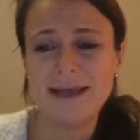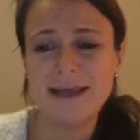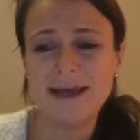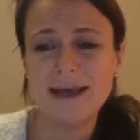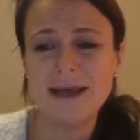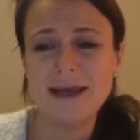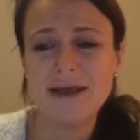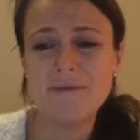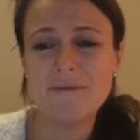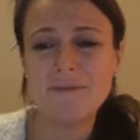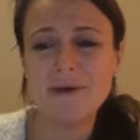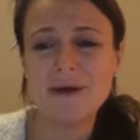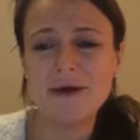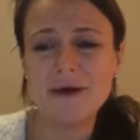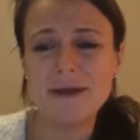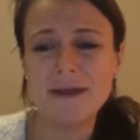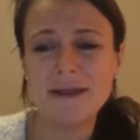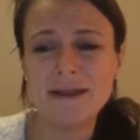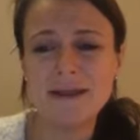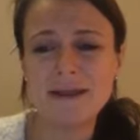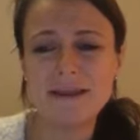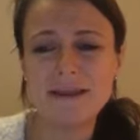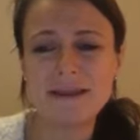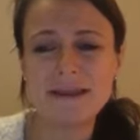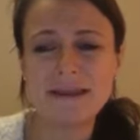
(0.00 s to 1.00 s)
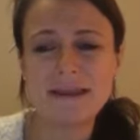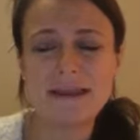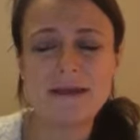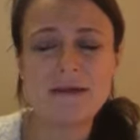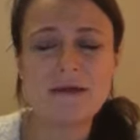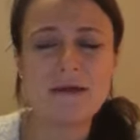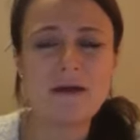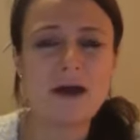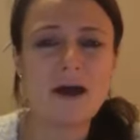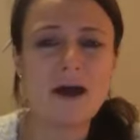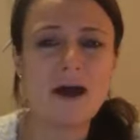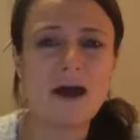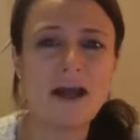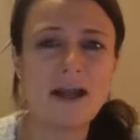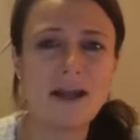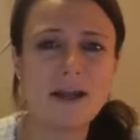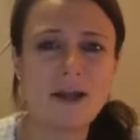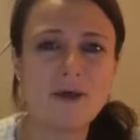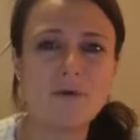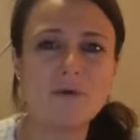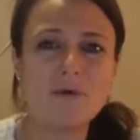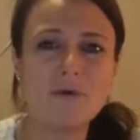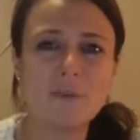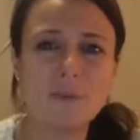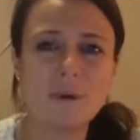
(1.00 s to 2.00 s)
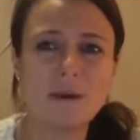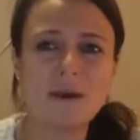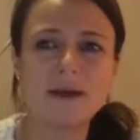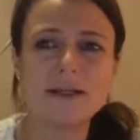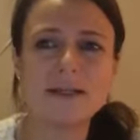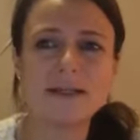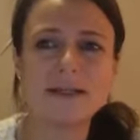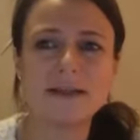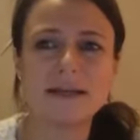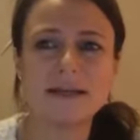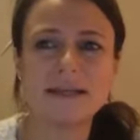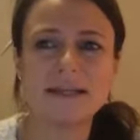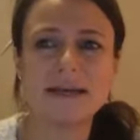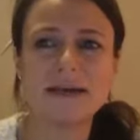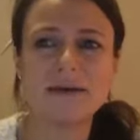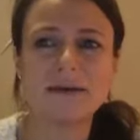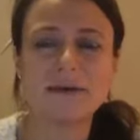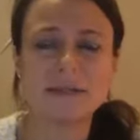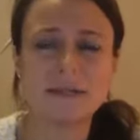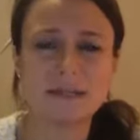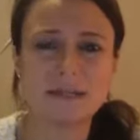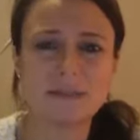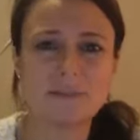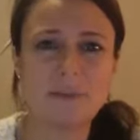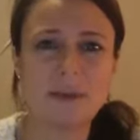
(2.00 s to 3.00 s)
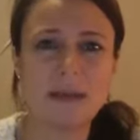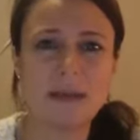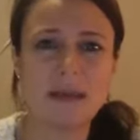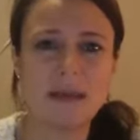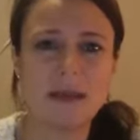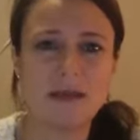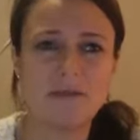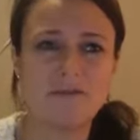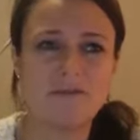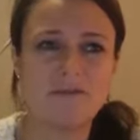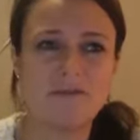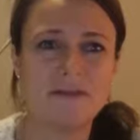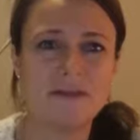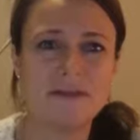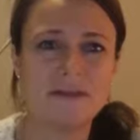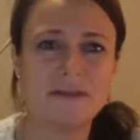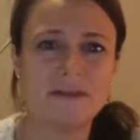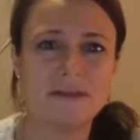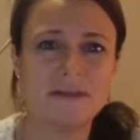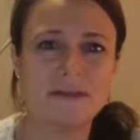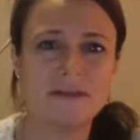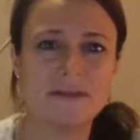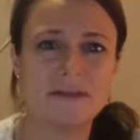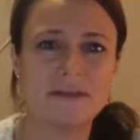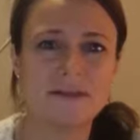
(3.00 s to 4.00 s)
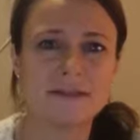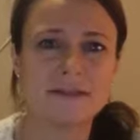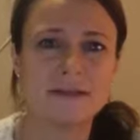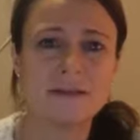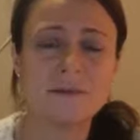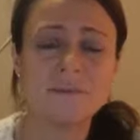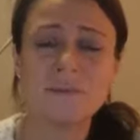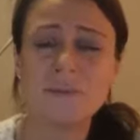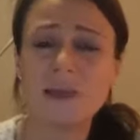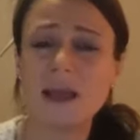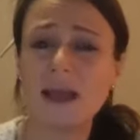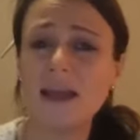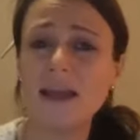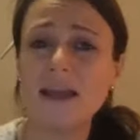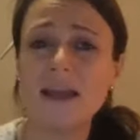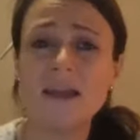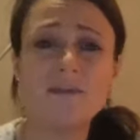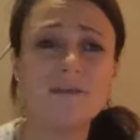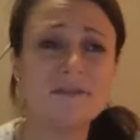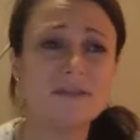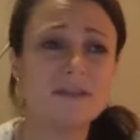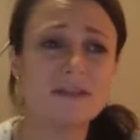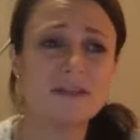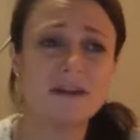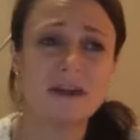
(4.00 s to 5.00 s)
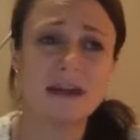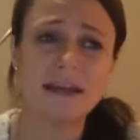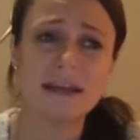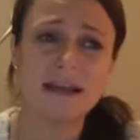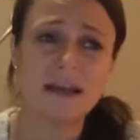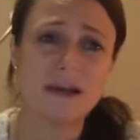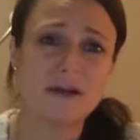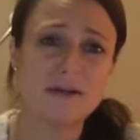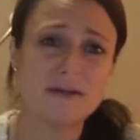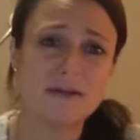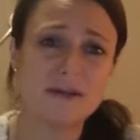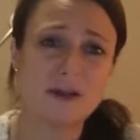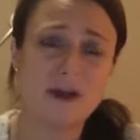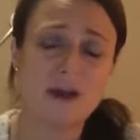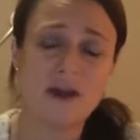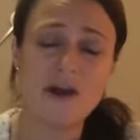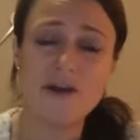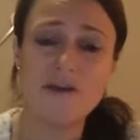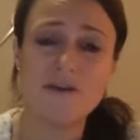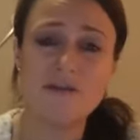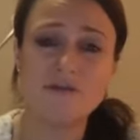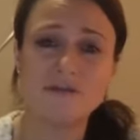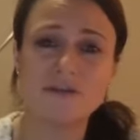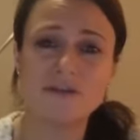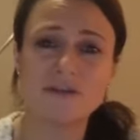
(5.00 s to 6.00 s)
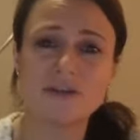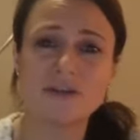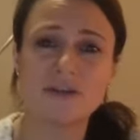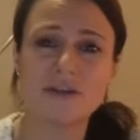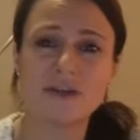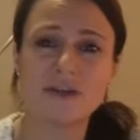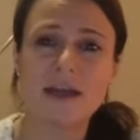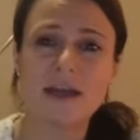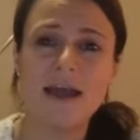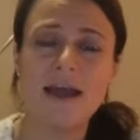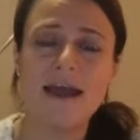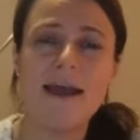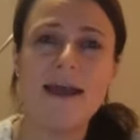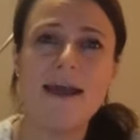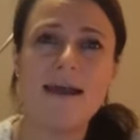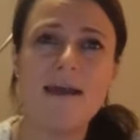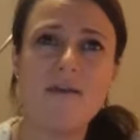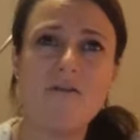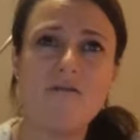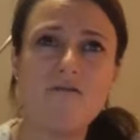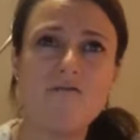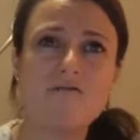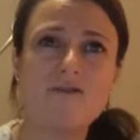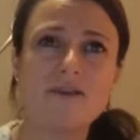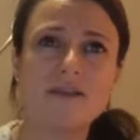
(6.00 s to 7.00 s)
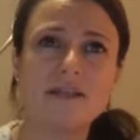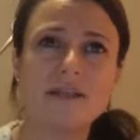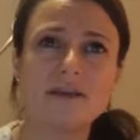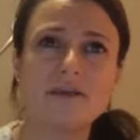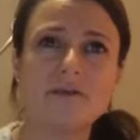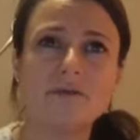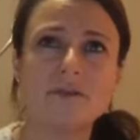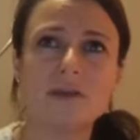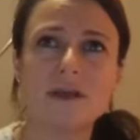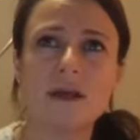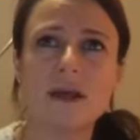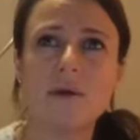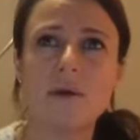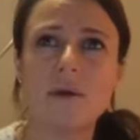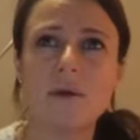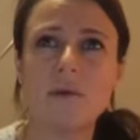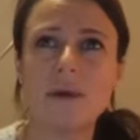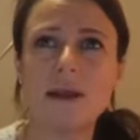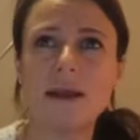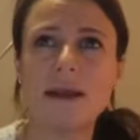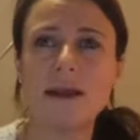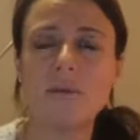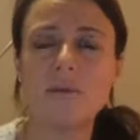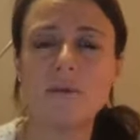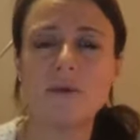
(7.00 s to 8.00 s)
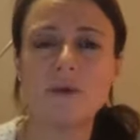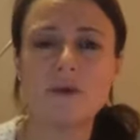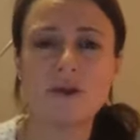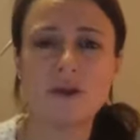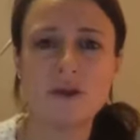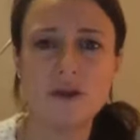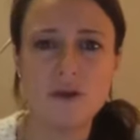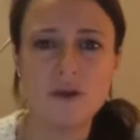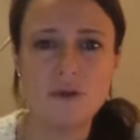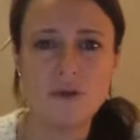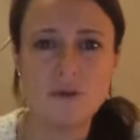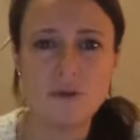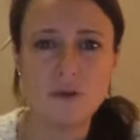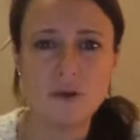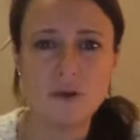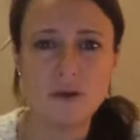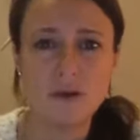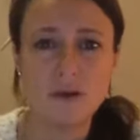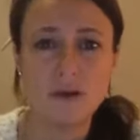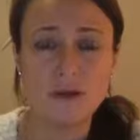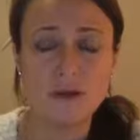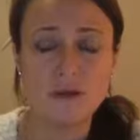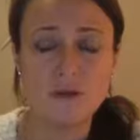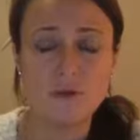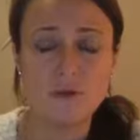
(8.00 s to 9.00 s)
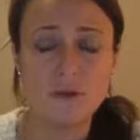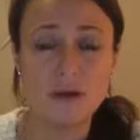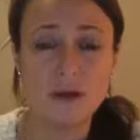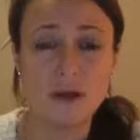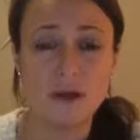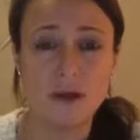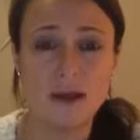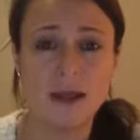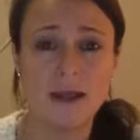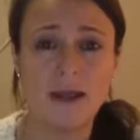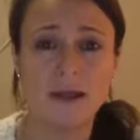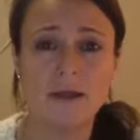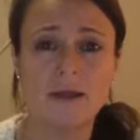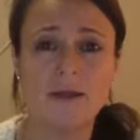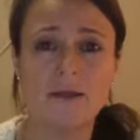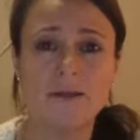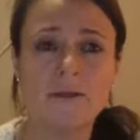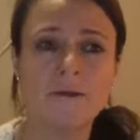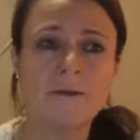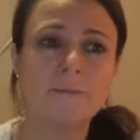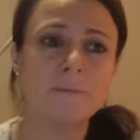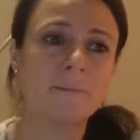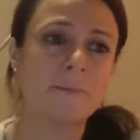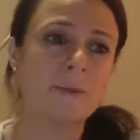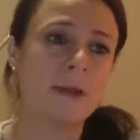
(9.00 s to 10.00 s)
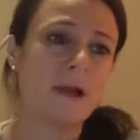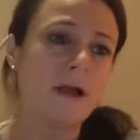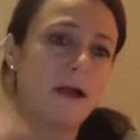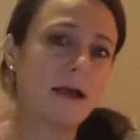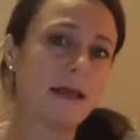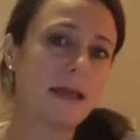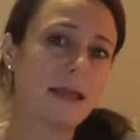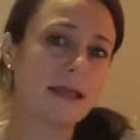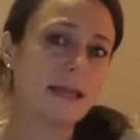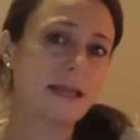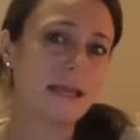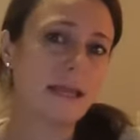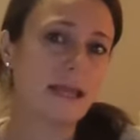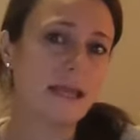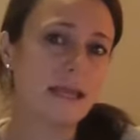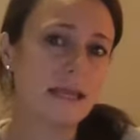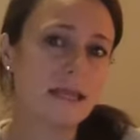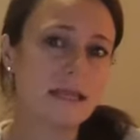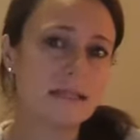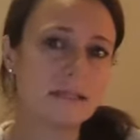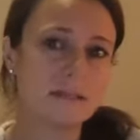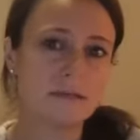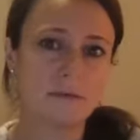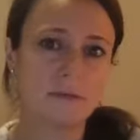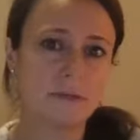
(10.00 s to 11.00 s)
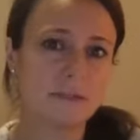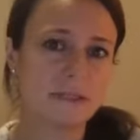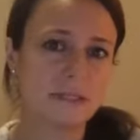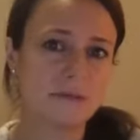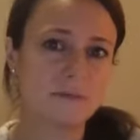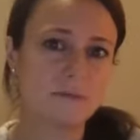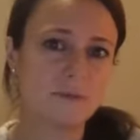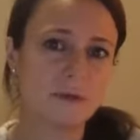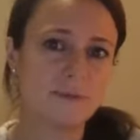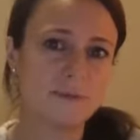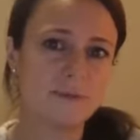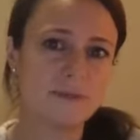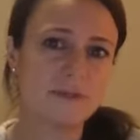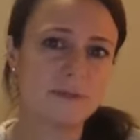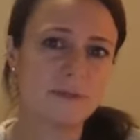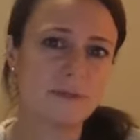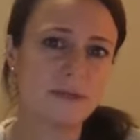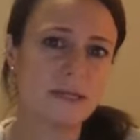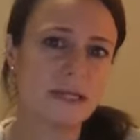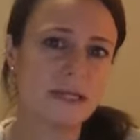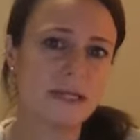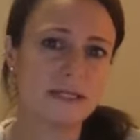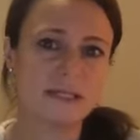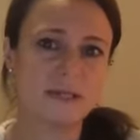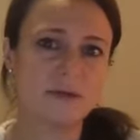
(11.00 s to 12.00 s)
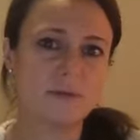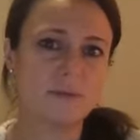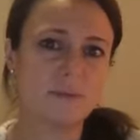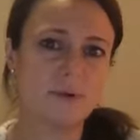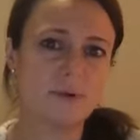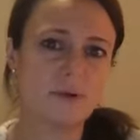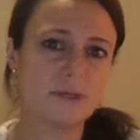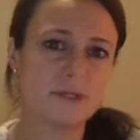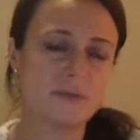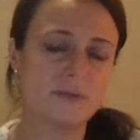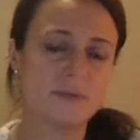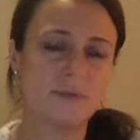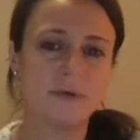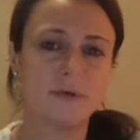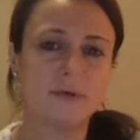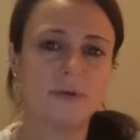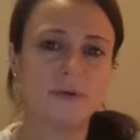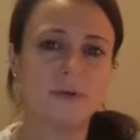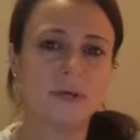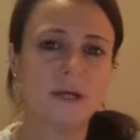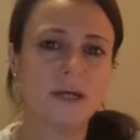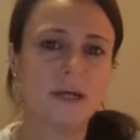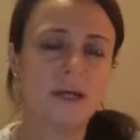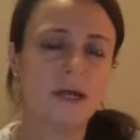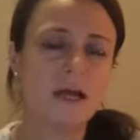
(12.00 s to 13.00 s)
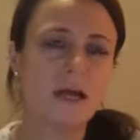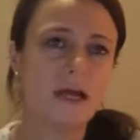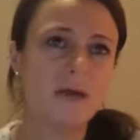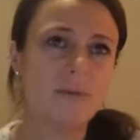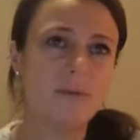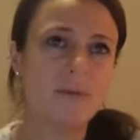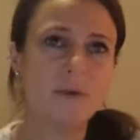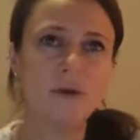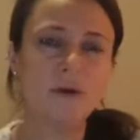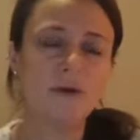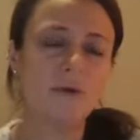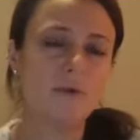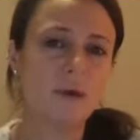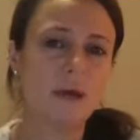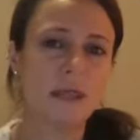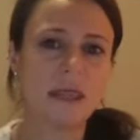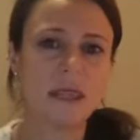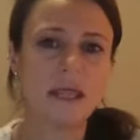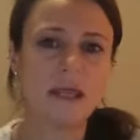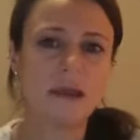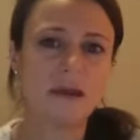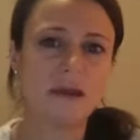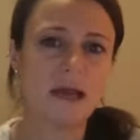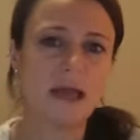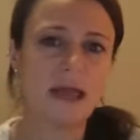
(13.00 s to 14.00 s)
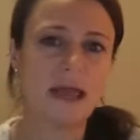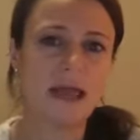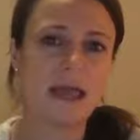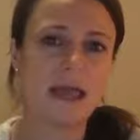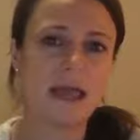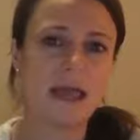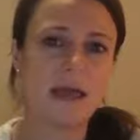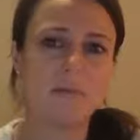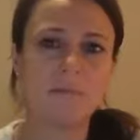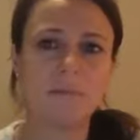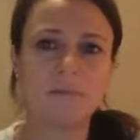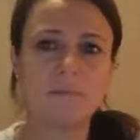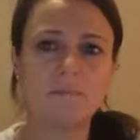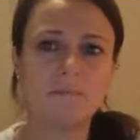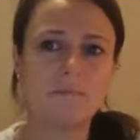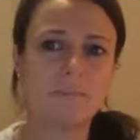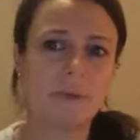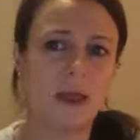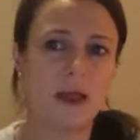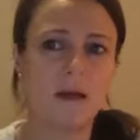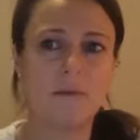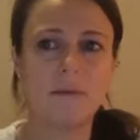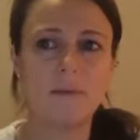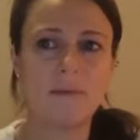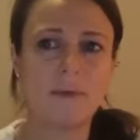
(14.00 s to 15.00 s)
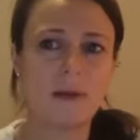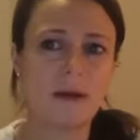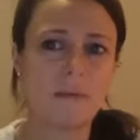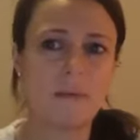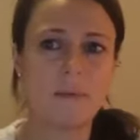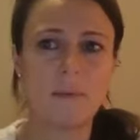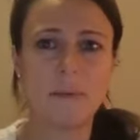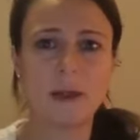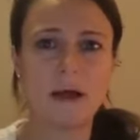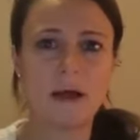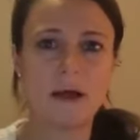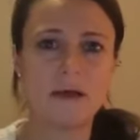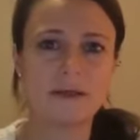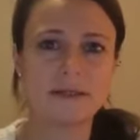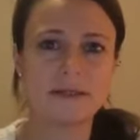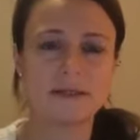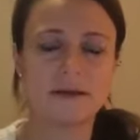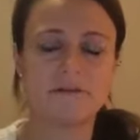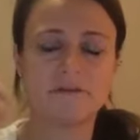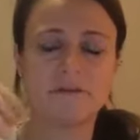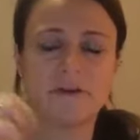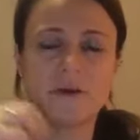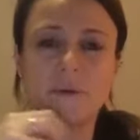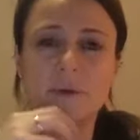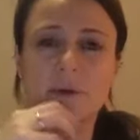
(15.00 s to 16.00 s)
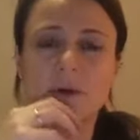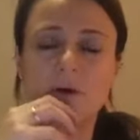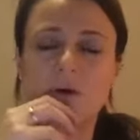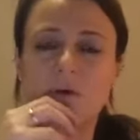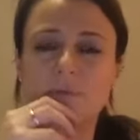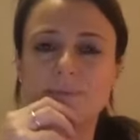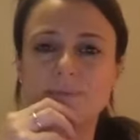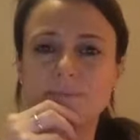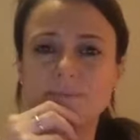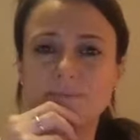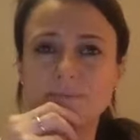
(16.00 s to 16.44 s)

I know that when I started out as a speaker, for instance, and even started out as a coach, every single time I went in with a new client, I could hear this, oh, I don't know what I'm doing, it's not possible, who do I think I am, blah, blah, blah, blah, blah, stuff going on.